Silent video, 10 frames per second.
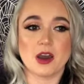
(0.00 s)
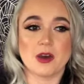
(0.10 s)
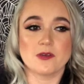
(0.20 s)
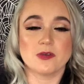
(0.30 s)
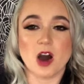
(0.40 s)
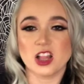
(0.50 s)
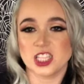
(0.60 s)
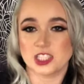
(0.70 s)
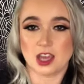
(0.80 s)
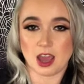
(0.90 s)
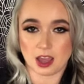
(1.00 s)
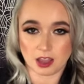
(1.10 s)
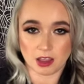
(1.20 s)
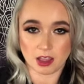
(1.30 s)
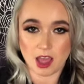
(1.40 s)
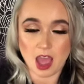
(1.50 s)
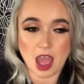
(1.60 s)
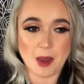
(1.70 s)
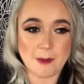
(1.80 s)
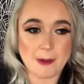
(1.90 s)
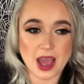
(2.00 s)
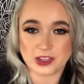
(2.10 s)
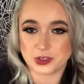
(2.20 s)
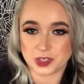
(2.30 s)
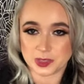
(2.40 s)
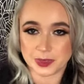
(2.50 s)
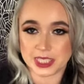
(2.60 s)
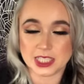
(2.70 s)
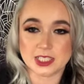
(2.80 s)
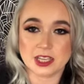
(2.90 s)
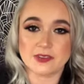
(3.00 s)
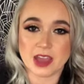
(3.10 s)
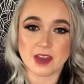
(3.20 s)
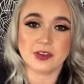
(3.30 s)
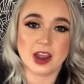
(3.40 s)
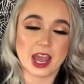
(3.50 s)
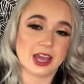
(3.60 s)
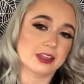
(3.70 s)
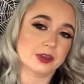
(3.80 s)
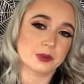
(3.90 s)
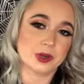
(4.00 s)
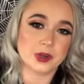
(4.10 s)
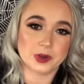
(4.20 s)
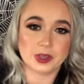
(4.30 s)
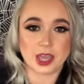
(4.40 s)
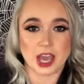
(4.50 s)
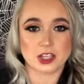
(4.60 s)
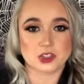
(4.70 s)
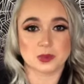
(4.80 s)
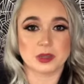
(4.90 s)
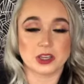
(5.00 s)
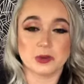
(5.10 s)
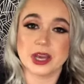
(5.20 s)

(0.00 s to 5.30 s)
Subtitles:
volatile astral experiences I've ever had. Like, when you're in the astral plane, you